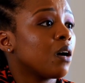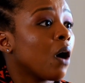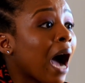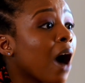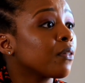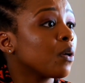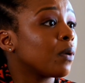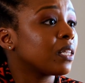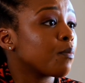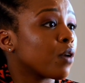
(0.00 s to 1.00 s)
how they
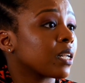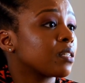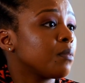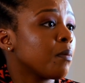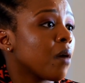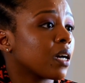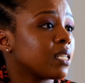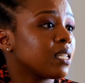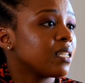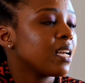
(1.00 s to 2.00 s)
want their products to be
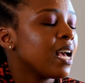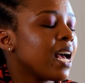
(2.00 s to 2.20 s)
marketed.